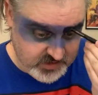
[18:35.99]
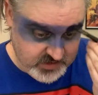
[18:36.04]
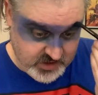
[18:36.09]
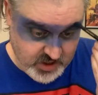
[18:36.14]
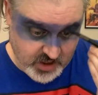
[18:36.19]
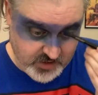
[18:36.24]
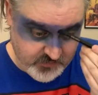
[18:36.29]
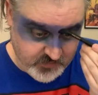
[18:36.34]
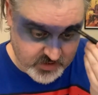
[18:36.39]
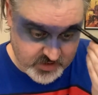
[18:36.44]

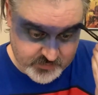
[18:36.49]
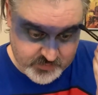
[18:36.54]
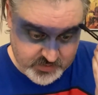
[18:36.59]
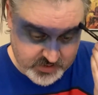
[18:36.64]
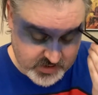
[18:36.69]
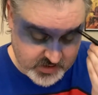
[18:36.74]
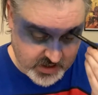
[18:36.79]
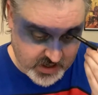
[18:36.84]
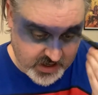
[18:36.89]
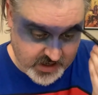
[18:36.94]
cover up
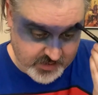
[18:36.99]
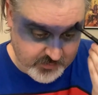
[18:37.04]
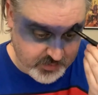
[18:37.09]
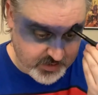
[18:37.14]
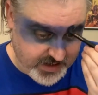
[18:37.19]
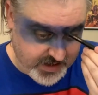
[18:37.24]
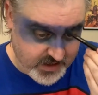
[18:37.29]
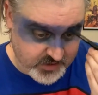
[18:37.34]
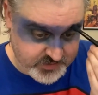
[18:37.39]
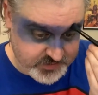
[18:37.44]
your
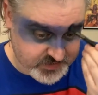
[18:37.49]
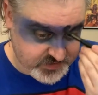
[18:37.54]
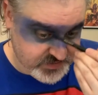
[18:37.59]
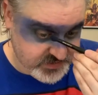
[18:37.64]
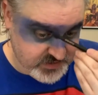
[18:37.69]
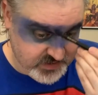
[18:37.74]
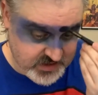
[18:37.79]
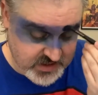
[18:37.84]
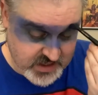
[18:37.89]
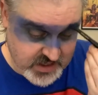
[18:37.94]

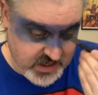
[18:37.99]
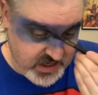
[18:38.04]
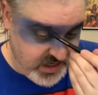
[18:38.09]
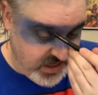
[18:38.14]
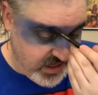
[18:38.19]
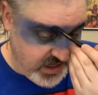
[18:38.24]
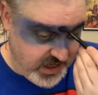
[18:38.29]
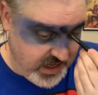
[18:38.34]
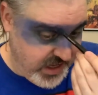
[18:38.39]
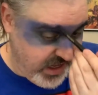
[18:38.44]
eyebrows
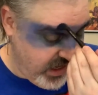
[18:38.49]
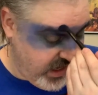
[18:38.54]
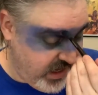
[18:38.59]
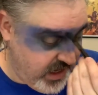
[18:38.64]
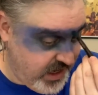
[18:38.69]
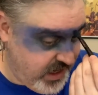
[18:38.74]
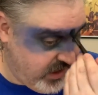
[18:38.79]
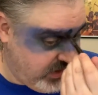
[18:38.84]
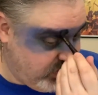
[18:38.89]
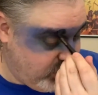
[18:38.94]

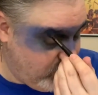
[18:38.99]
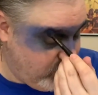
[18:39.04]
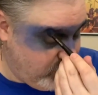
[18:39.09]
and